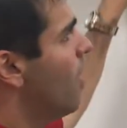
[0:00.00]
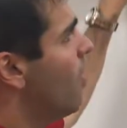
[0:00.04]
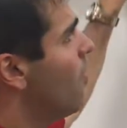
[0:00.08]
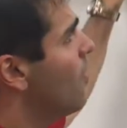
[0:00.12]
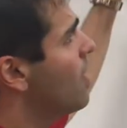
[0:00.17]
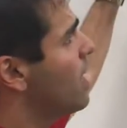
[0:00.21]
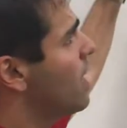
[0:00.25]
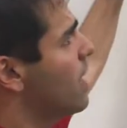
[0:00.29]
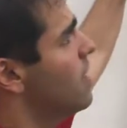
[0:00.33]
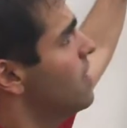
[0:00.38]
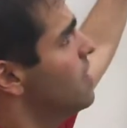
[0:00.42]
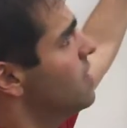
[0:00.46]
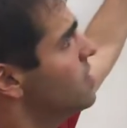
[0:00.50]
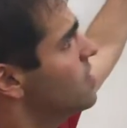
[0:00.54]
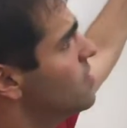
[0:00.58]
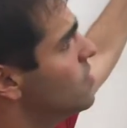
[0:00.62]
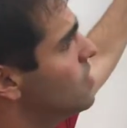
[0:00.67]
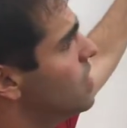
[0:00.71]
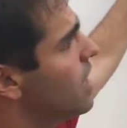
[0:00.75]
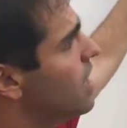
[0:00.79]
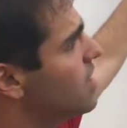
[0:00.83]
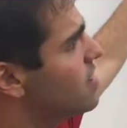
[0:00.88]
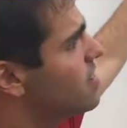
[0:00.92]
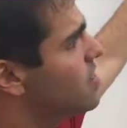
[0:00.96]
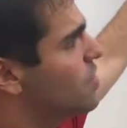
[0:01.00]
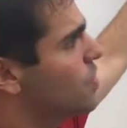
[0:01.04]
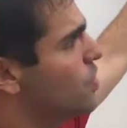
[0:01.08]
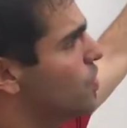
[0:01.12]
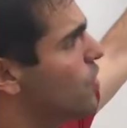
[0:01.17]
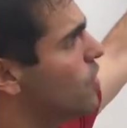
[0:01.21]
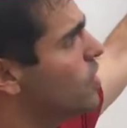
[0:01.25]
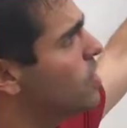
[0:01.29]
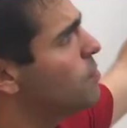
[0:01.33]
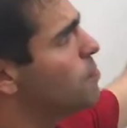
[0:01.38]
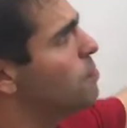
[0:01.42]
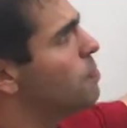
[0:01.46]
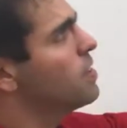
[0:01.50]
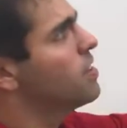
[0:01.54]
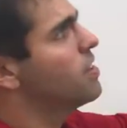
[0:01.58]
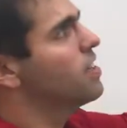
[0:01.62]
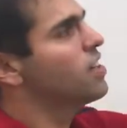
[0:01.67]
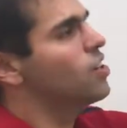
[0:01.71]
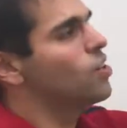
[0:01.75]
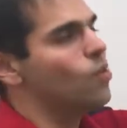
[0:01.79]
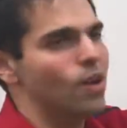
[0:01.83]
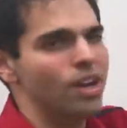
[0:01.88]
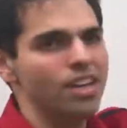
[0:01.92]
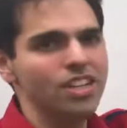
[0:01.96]
Okay, so that's good, but
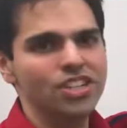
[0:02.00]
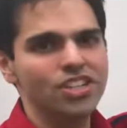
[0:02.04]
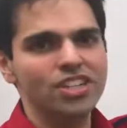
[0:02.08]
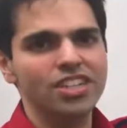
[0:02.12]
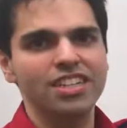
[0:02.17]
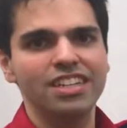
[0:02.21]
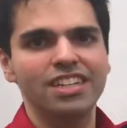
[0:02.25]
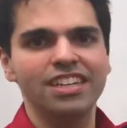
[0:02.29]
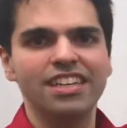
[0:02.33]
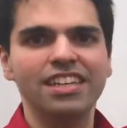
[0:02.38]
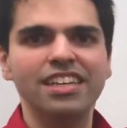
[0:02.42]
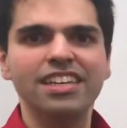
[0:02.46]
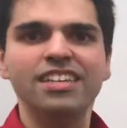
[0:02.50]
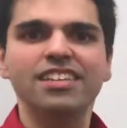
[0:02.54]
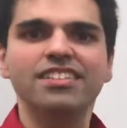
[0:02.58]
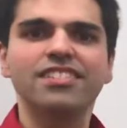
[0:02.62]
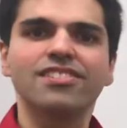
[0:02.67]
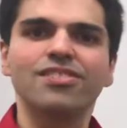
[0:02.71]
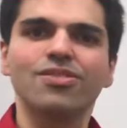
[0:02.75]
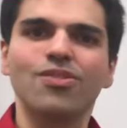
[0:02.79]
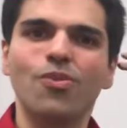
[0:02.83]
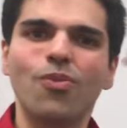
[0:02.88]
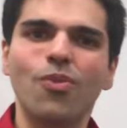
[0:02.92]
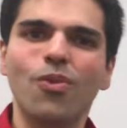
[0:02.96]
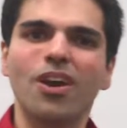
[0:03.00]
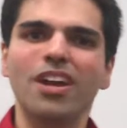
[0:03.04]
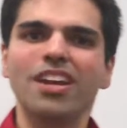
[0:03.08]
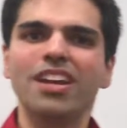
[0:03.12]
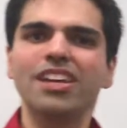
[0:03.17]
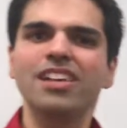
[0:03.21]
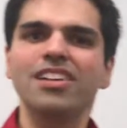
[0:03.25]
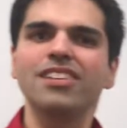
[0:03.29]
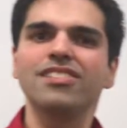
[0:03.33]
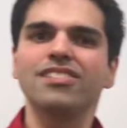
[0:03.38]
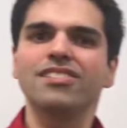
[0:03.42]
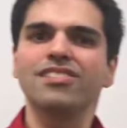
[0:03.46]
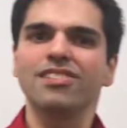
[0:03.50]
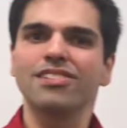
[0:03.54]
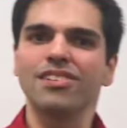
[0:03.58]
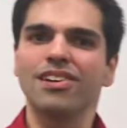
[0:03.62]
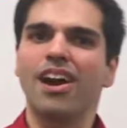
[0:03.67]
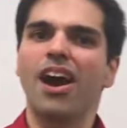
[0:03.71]
the question is, what is,